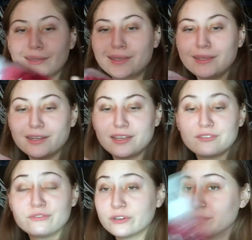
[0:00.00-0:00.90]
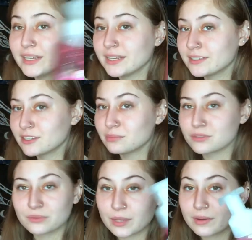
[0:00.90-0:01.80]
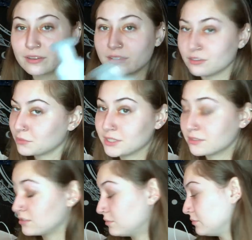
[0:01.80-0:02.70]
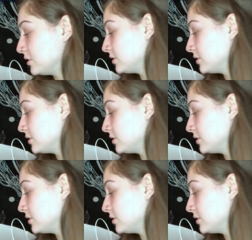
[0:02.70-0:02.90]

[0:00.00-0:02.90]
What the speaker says: and foaming hand soap is way better than normal hand soap, I'm just